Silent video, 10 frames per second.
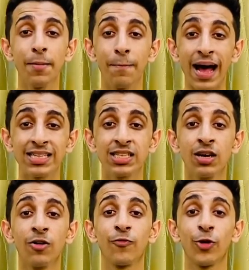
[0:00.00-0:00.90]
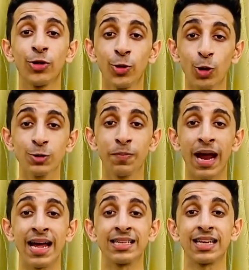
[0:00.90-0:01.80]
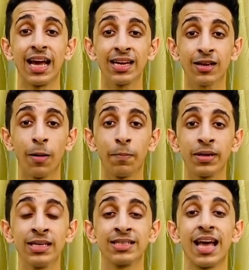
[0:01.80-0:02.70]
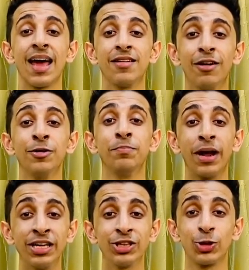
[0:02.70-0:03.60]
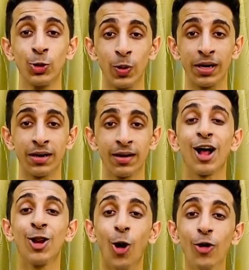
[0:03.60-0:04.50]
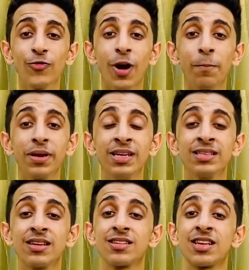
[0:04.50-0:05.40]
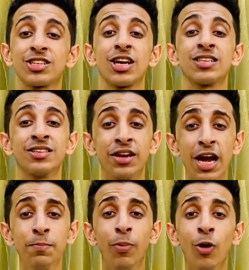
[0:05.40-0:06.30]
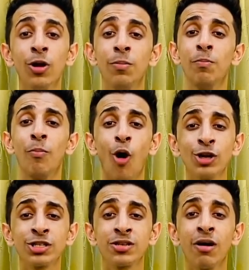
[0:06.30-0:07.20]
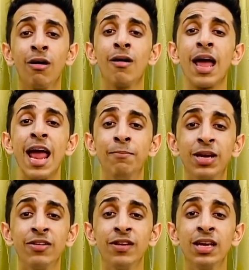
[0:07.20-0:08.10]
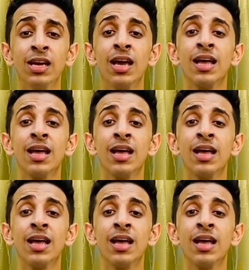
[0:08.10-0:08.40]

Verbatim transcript: ambassador for those brands and companies and earn money through it. A lot of companies such as Red Bull, Monster, MTV